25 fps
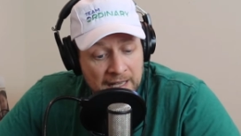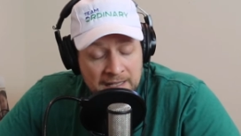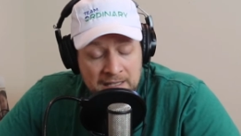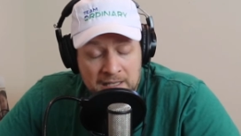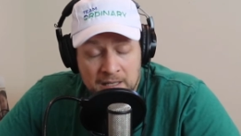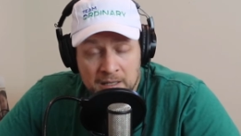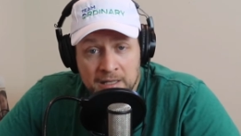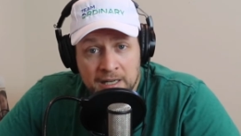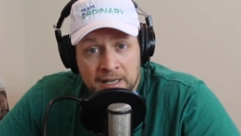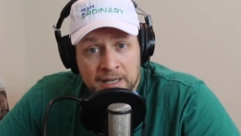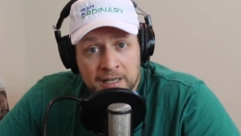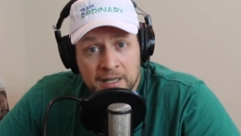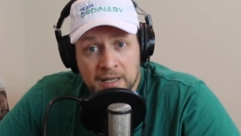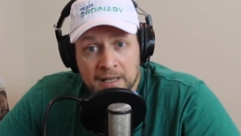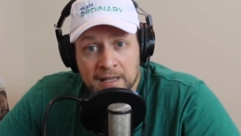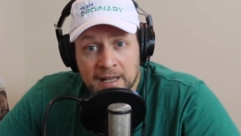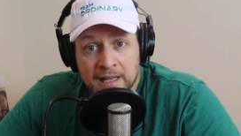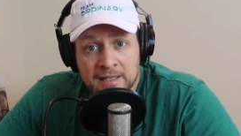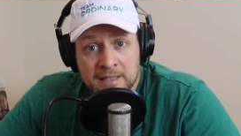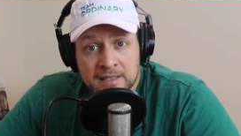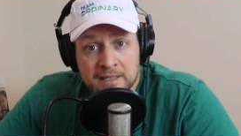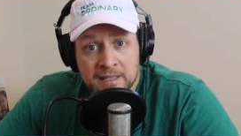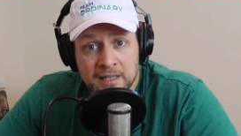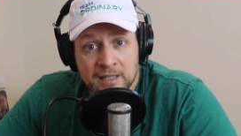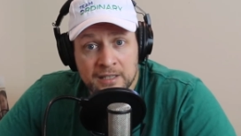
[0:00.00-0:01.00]

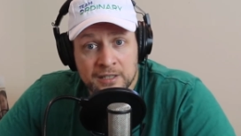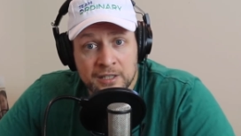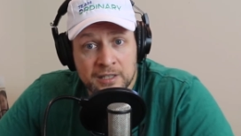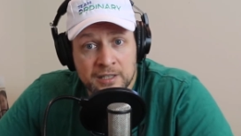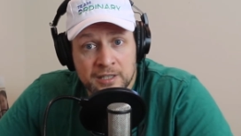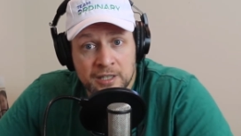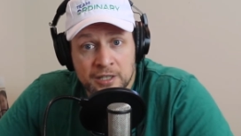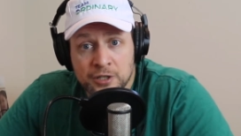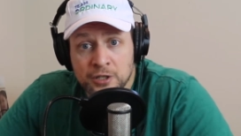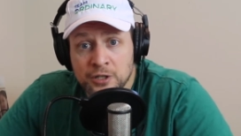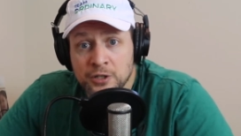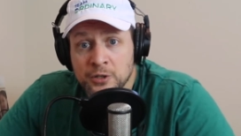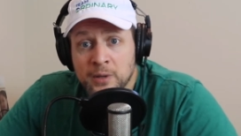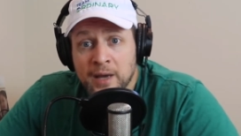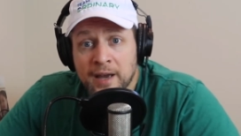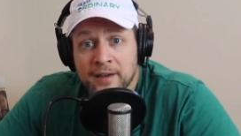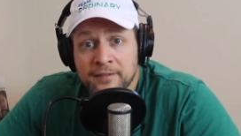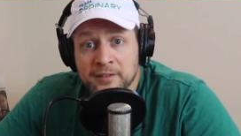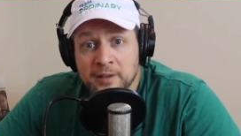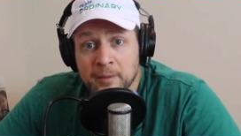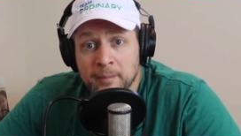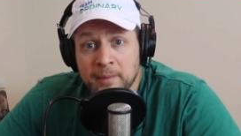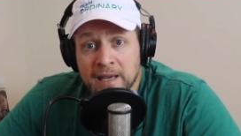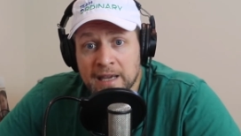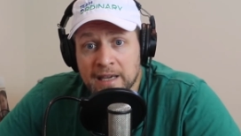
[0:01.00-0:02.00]
a decision you have
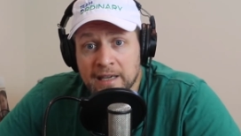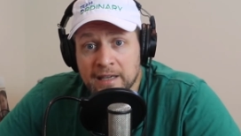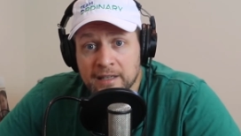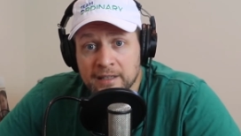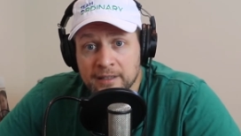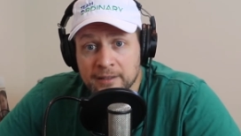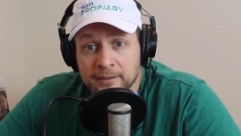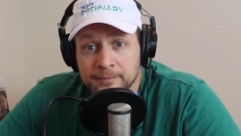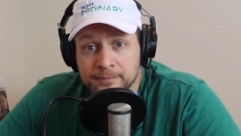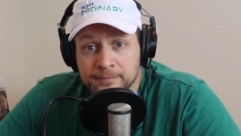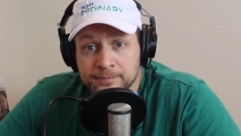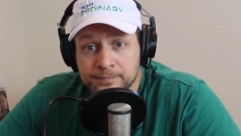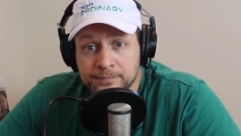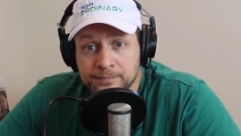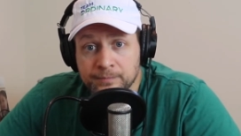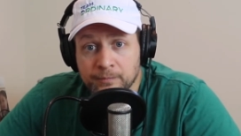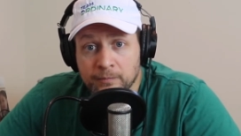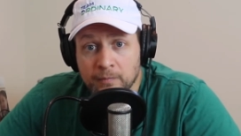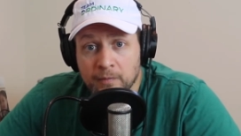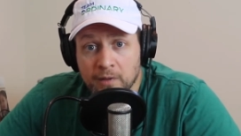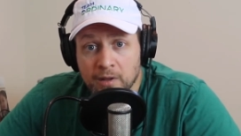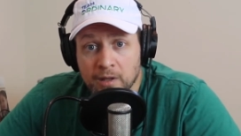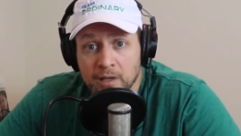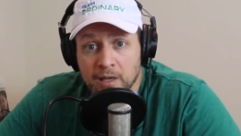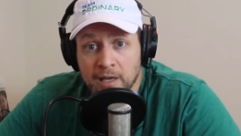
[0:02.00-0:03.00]
to make,
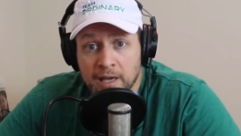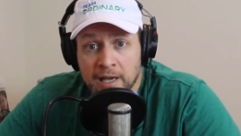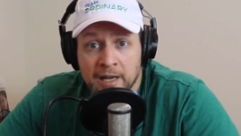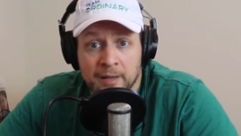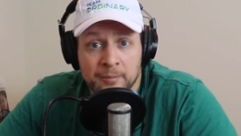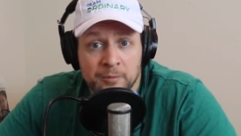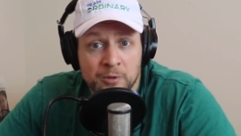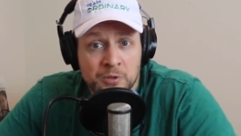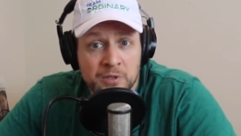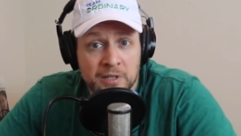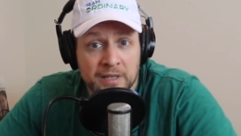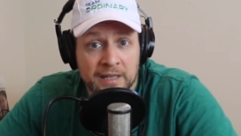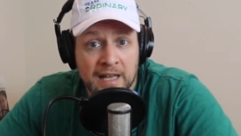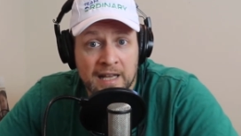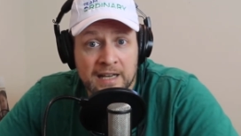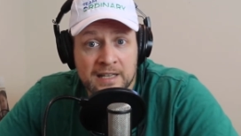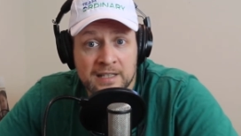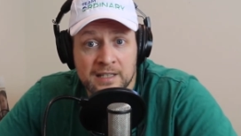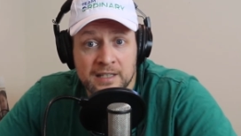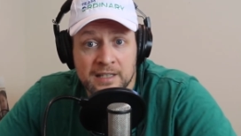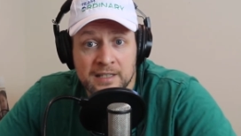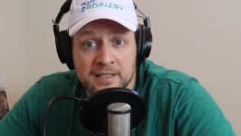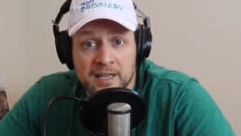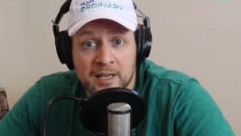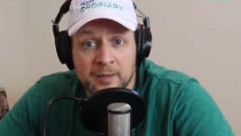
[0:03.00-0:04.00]
and I'm using that as
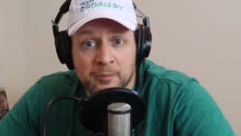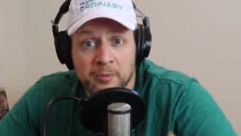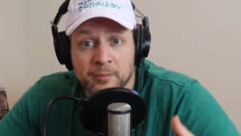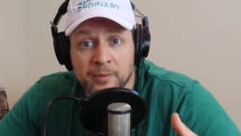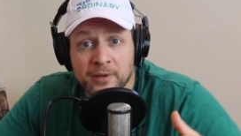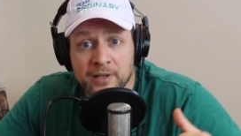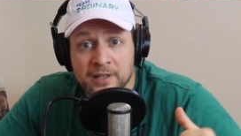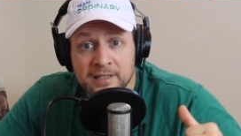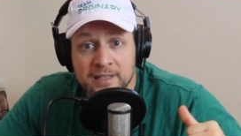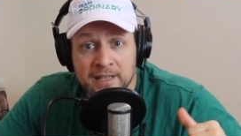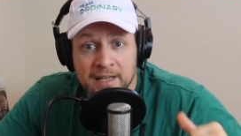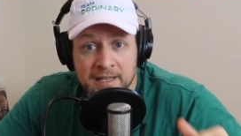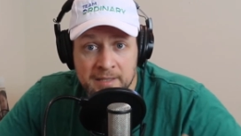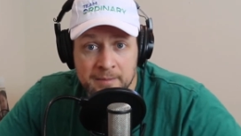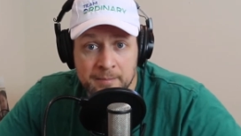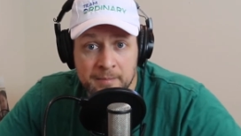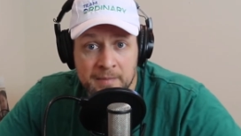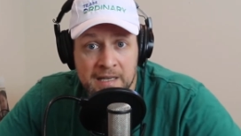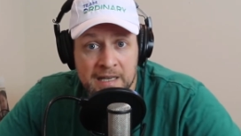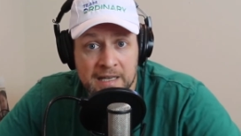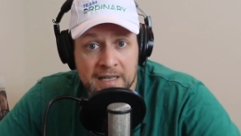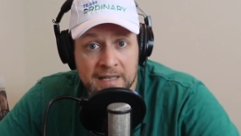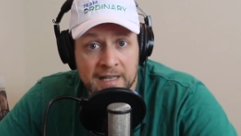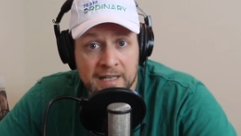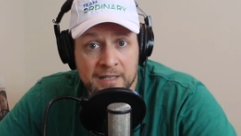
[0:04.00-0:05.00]
an example because that's
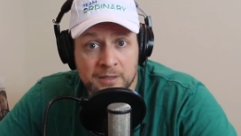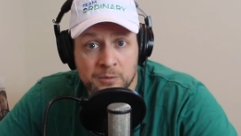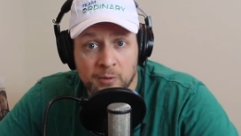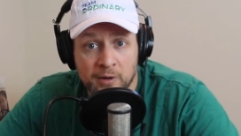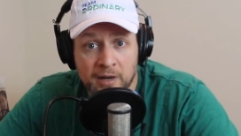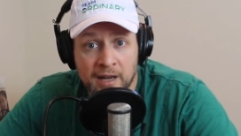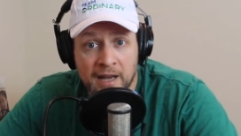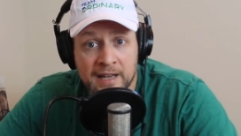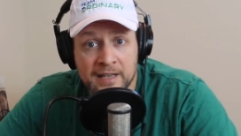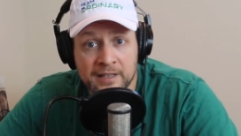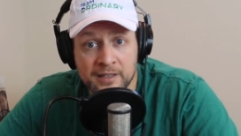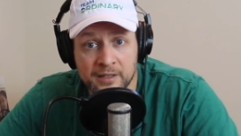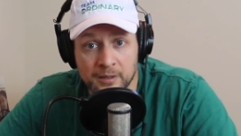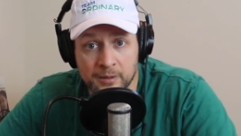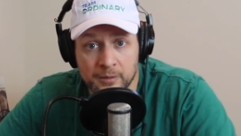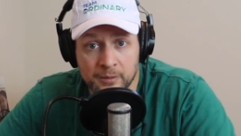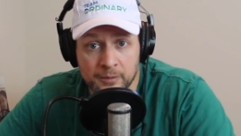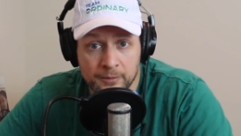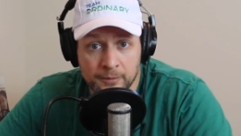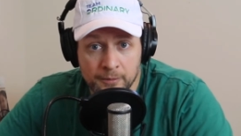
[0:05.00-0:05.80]
me. That's what I do.